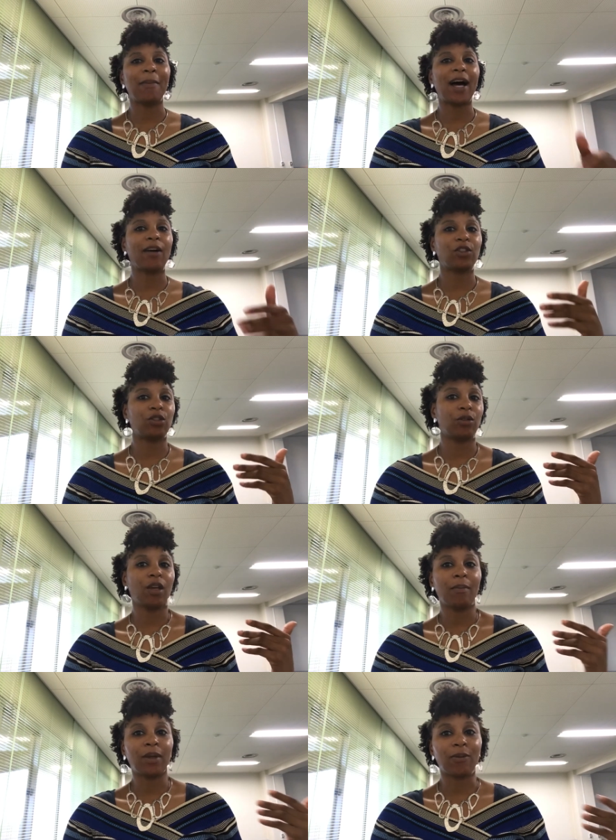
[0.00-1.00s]
how to
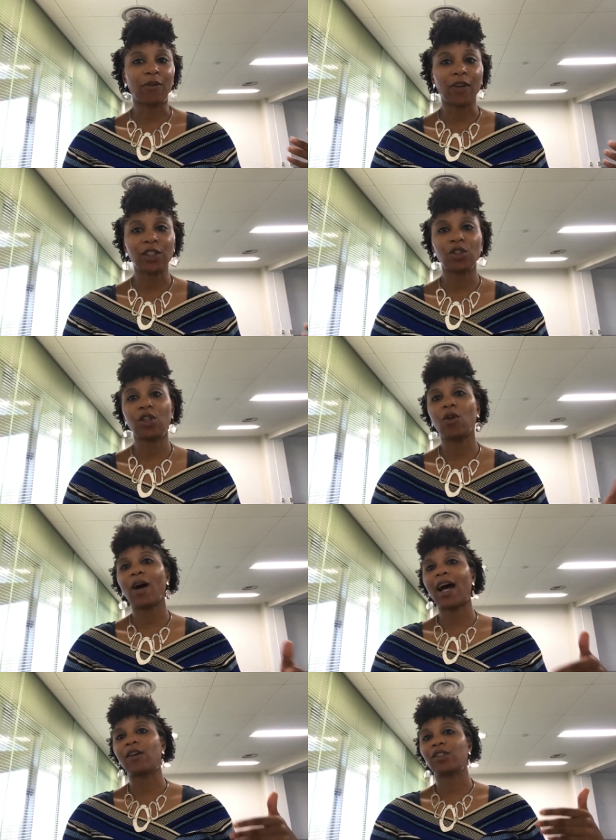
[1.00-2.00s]
be
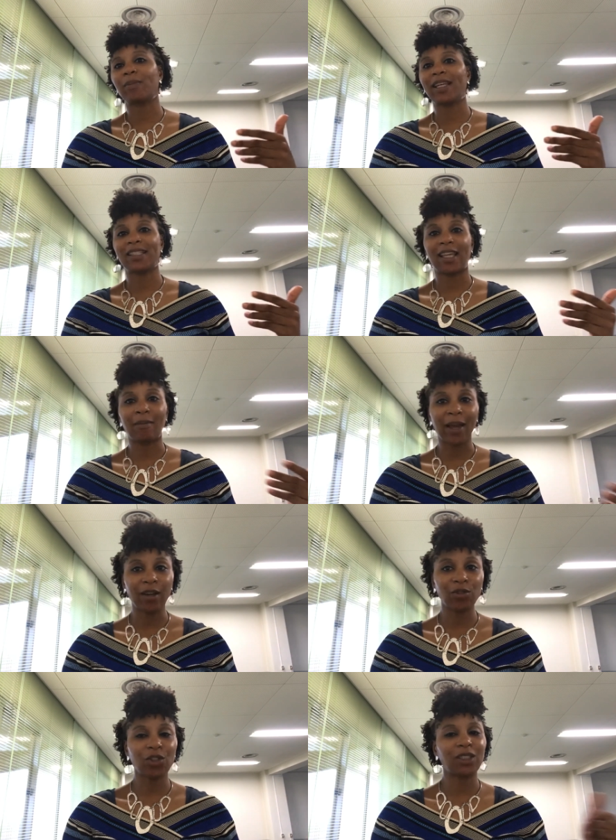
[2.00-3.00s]
professional, how to maintain
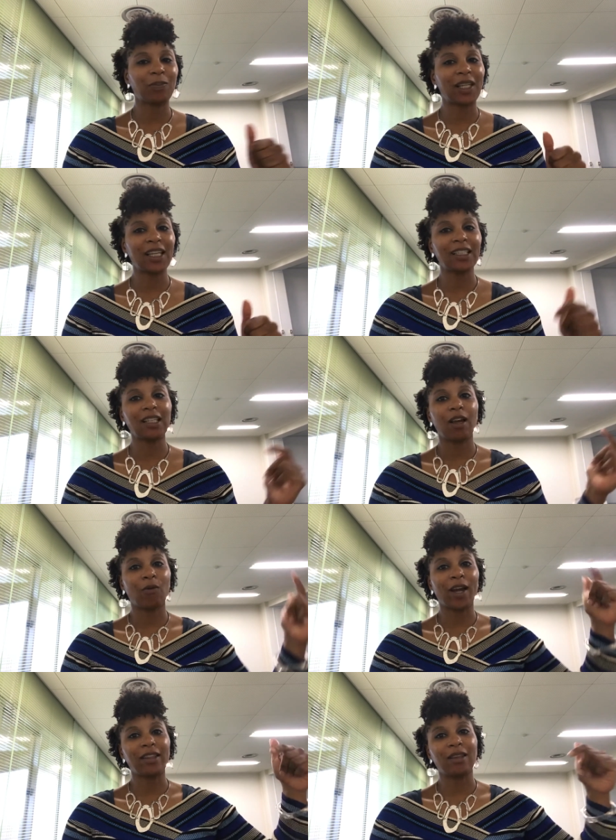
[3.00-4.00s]
boundaries. Please
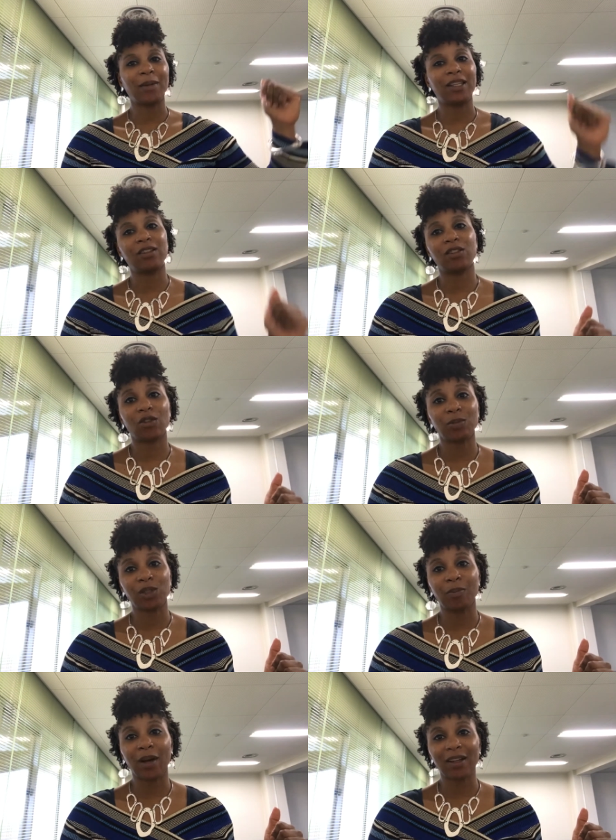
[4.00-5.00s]
write them in the
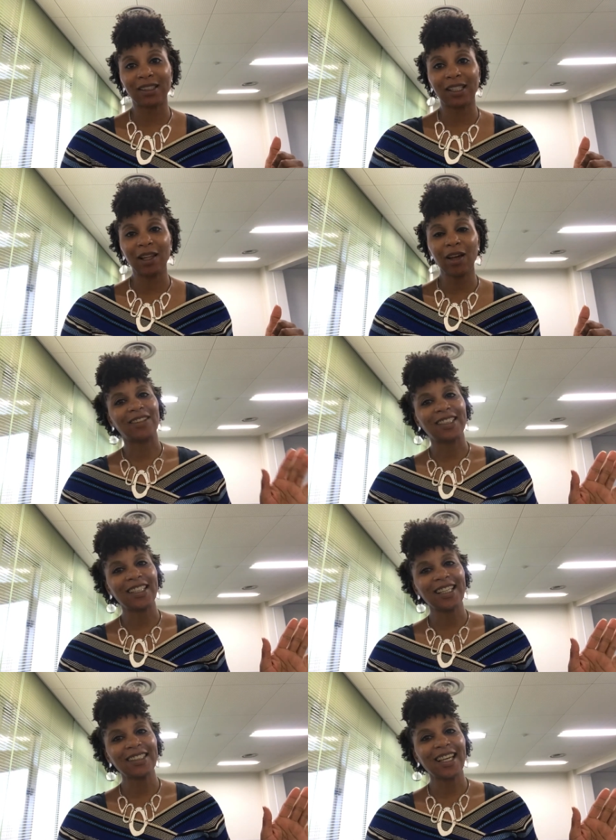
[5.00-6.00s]
description box below. See you
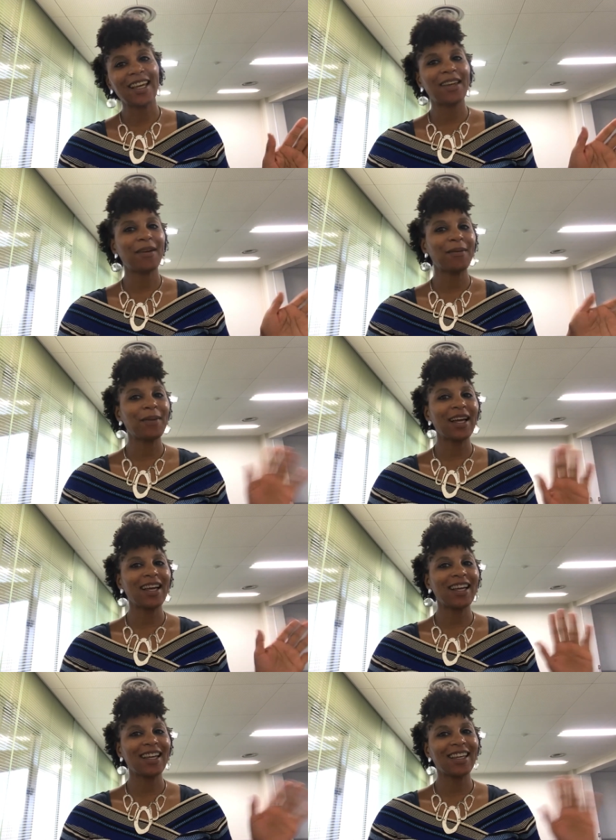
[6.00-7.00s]
next time. Bye.